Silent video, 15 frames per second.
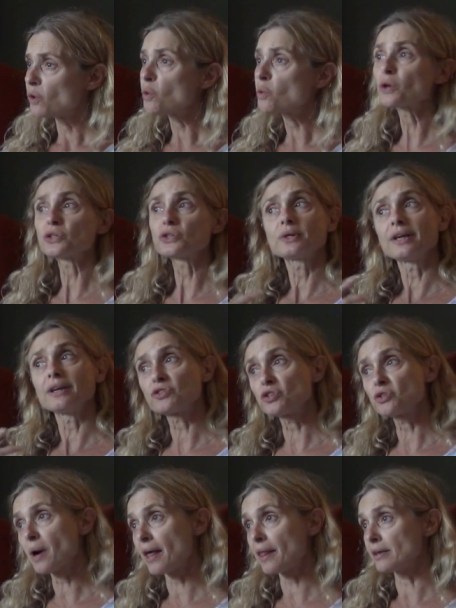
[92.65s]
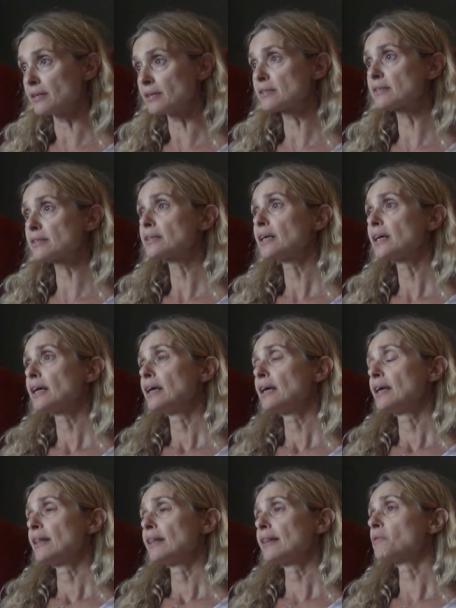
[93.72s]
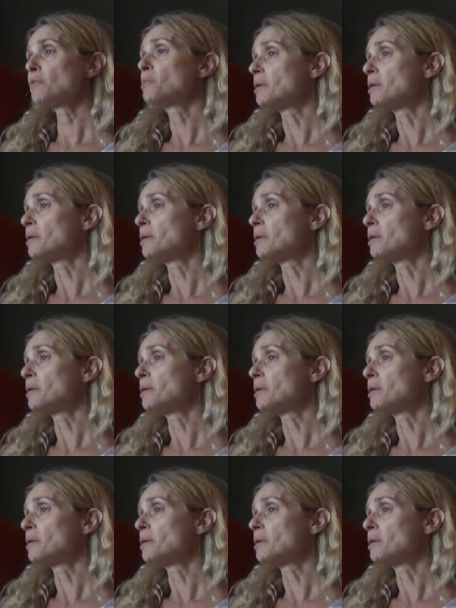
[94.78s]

or what you give to others that